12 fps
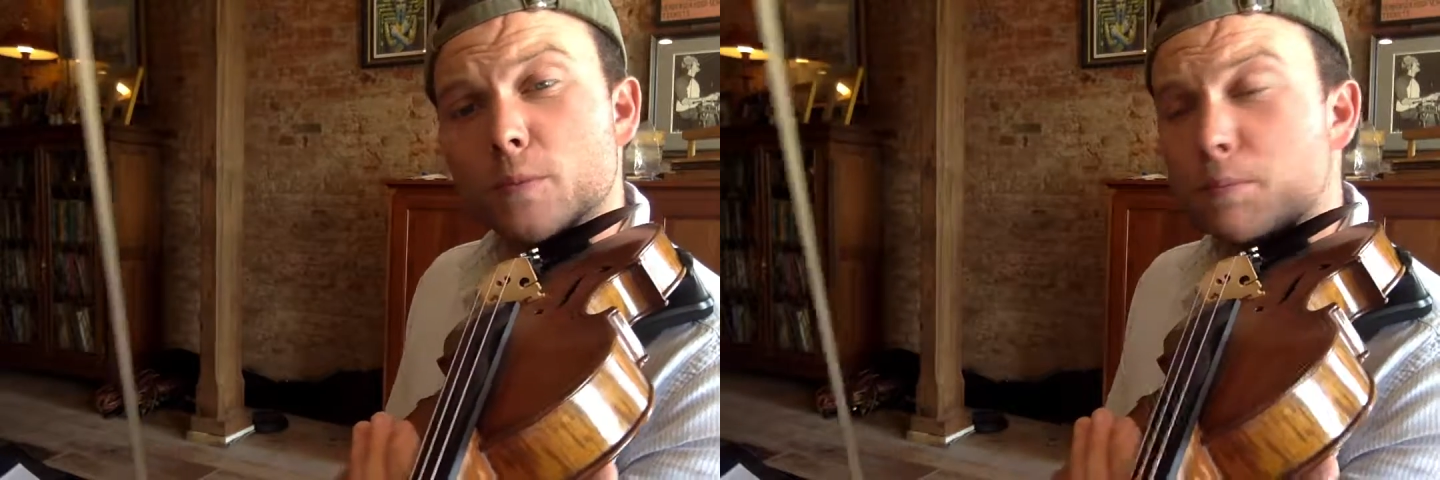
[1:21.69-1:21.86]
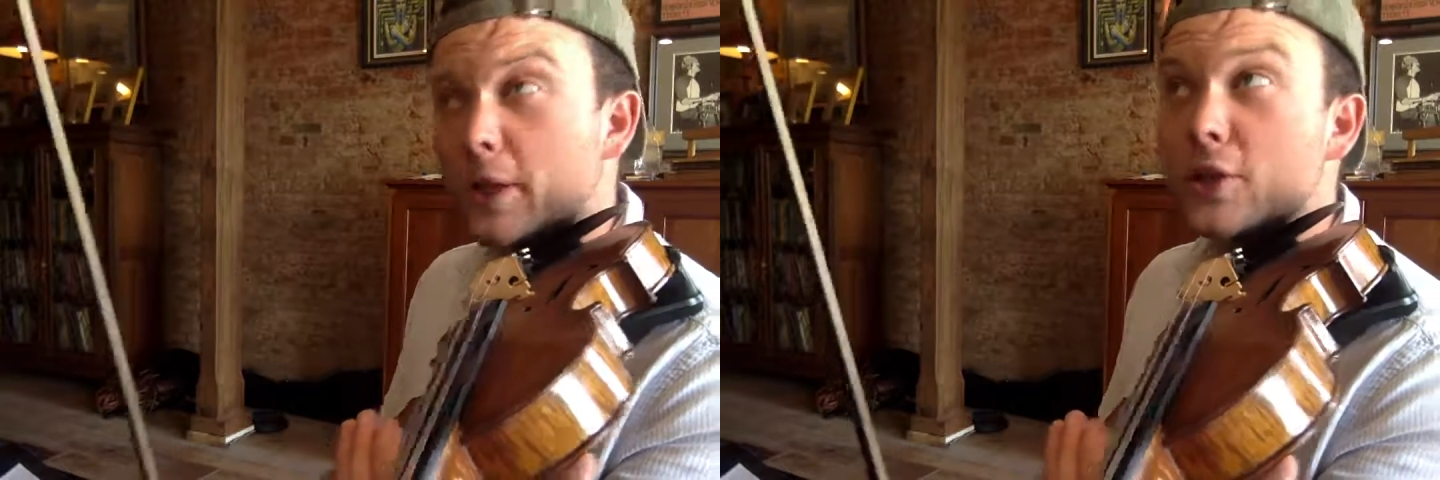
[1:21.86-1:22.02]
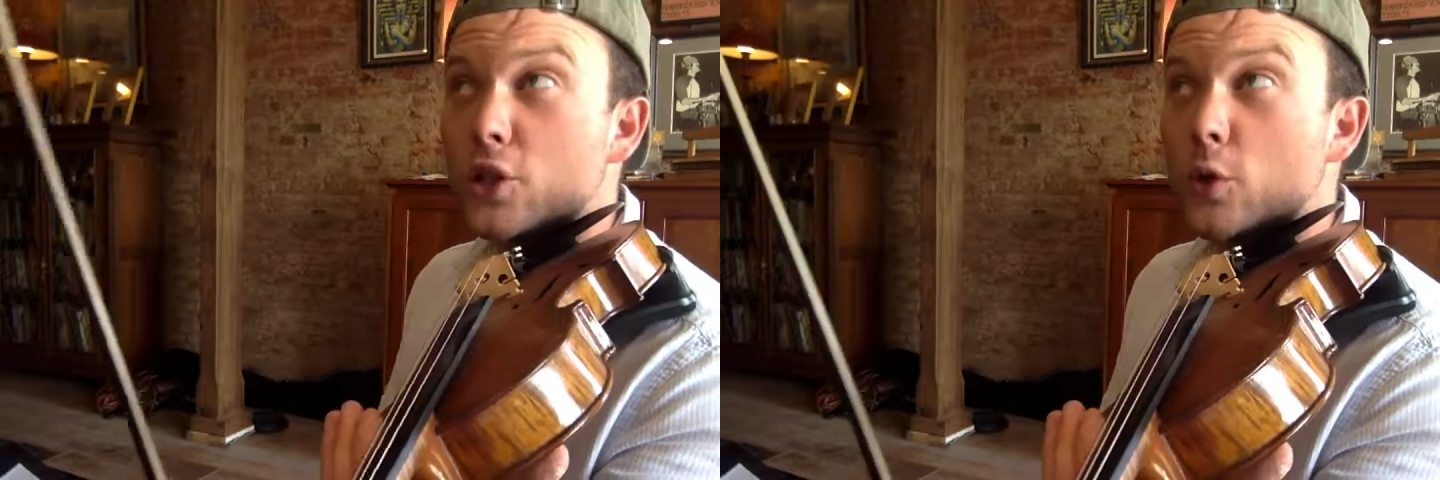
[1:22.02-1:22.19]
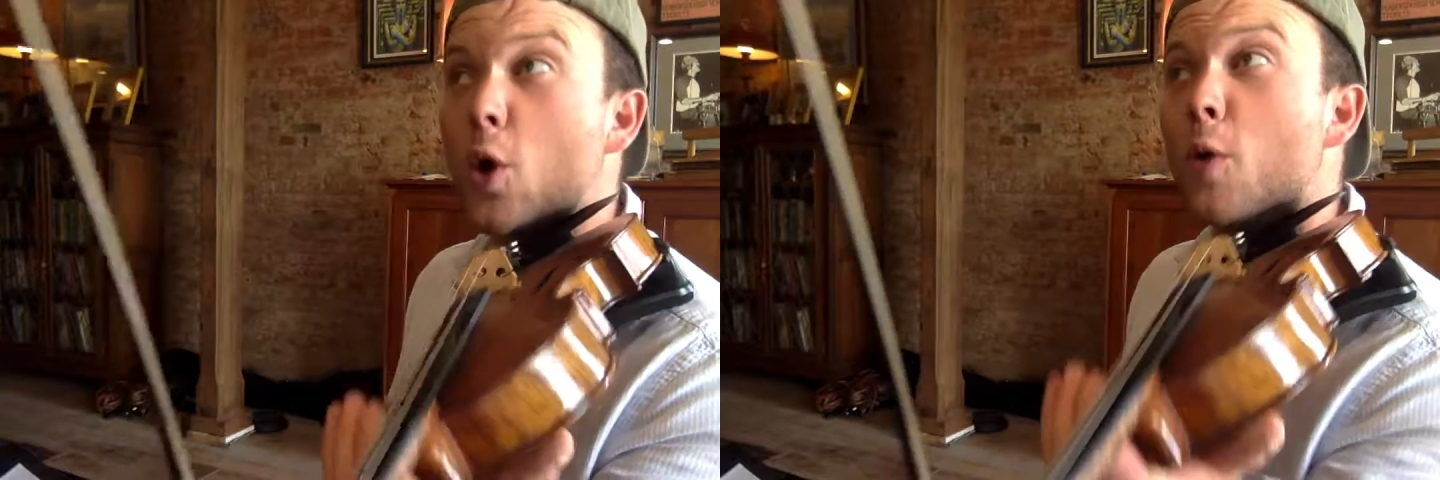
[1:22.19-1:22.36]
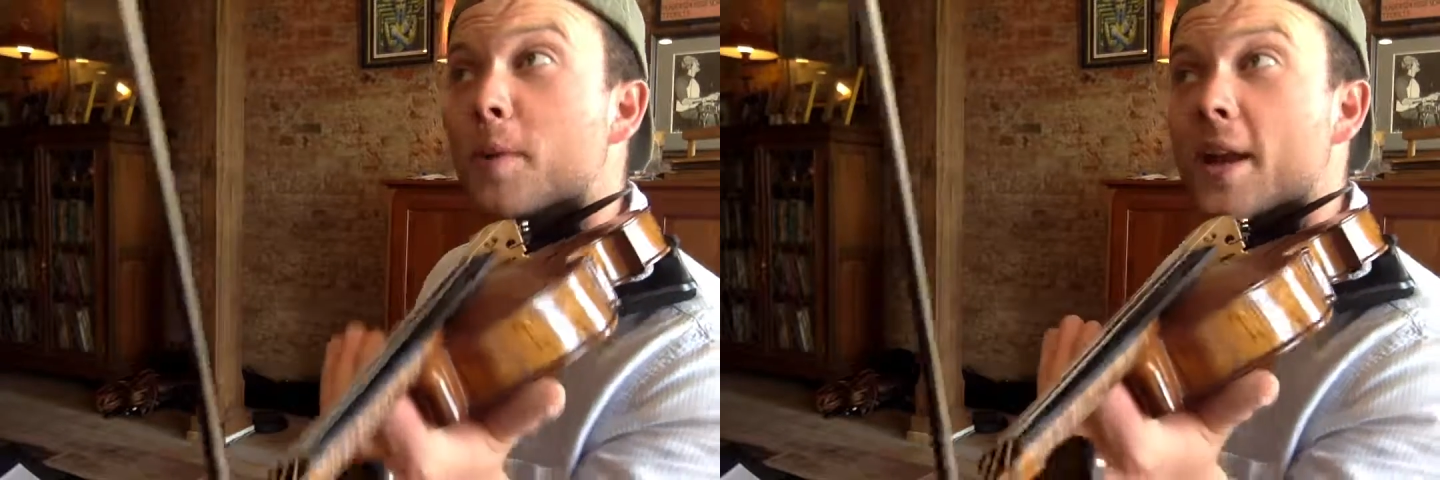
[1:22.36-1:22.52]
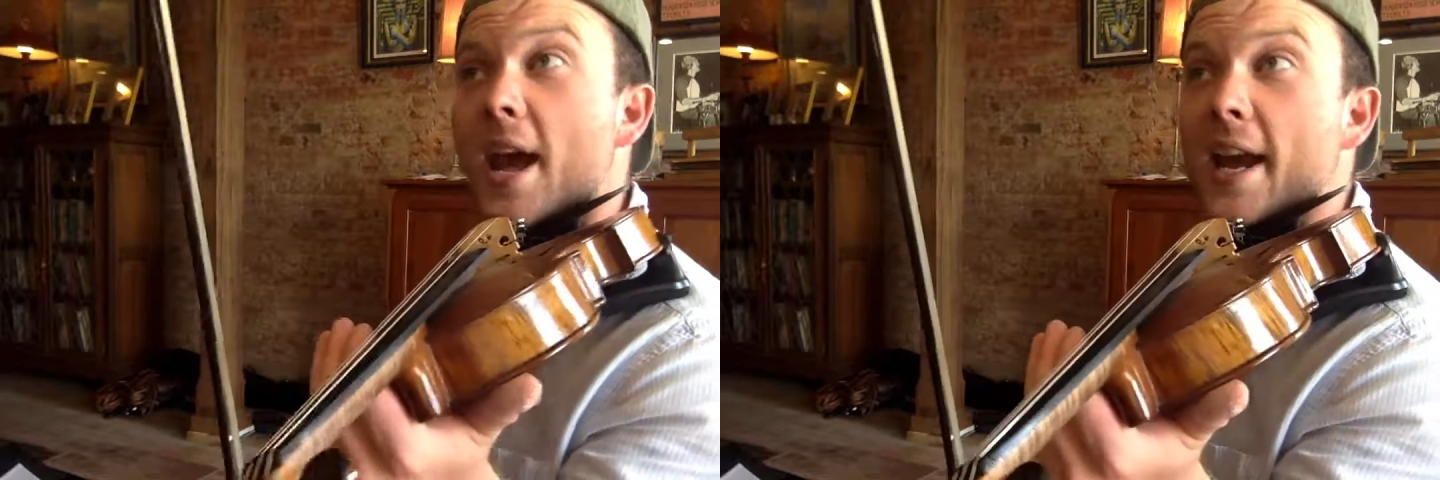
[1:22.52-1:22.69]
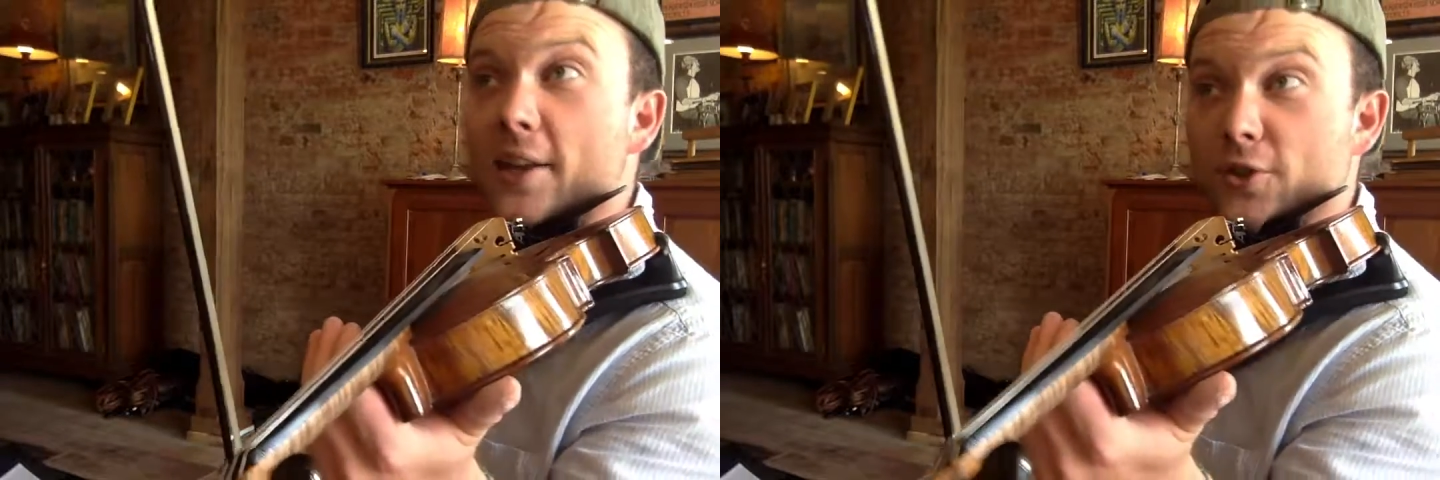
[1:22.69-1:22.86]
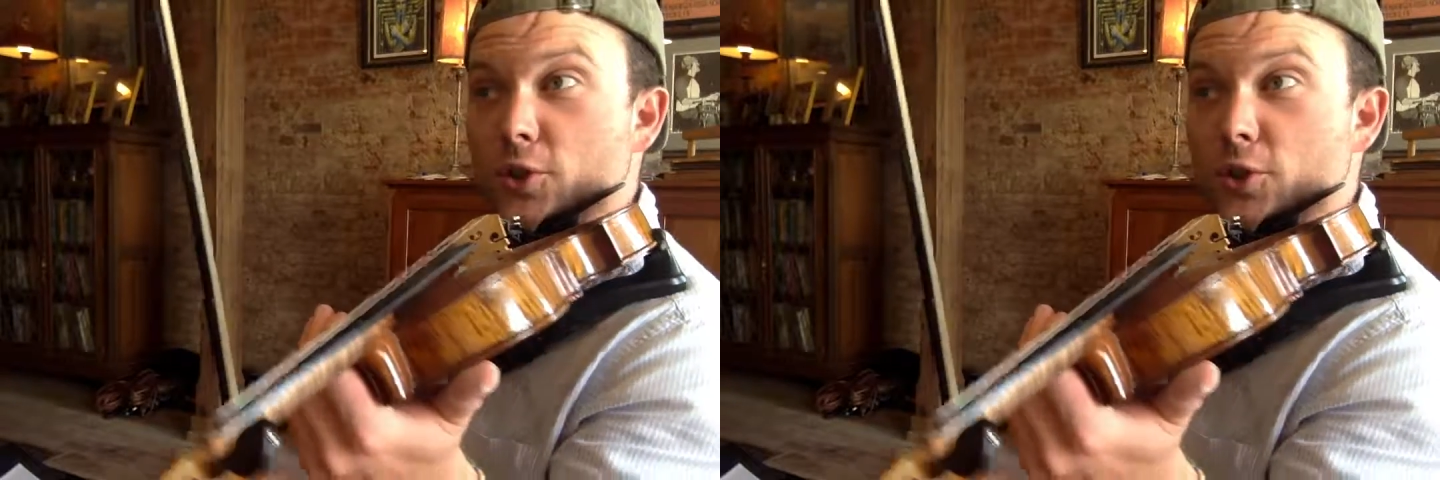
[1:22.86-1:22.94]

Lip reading: play two open A's.